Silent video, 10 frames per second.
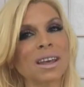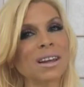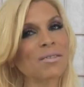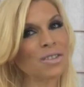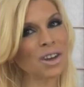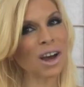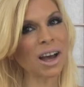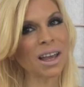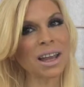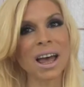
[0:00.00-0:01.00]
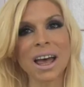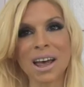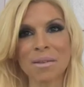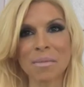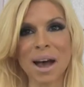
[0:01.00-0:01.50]
And if not,
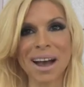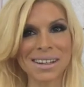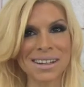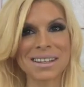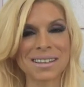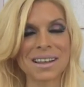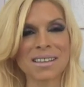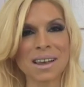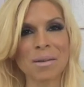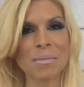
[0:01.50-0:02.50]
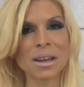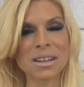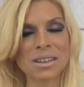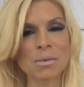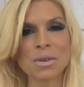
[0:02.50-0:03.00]
I did send them
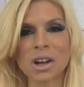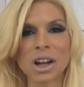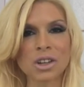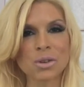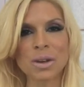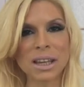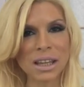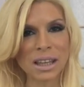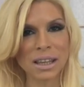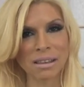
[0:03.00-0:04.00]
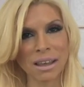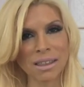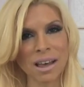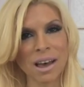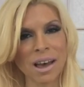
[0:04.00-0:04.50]
because I would not do anything
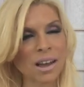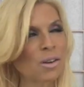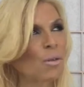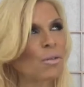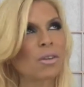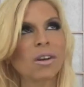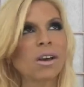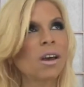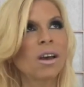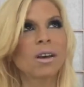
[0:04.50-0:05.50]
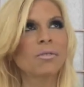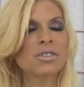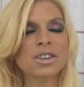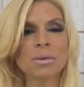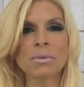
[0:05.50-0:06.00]
like that. I don't, for
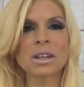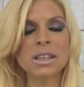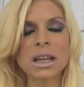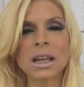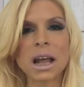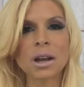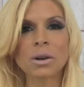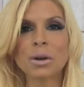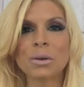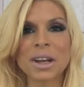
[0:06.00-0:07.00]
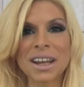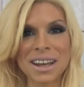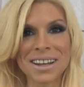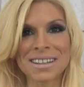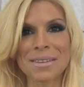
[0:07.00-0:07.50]
some reason, I don't know what it
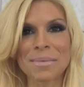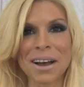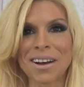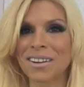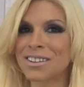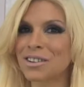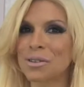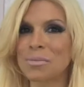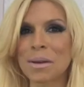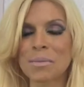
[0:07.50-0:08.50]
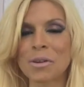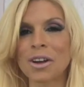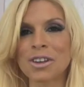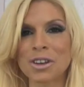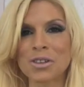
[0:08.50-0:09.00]
is about certain people
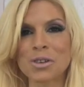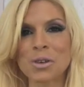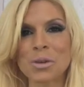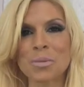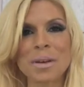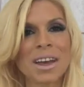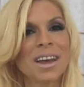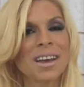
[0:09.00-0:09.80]
on YouTube.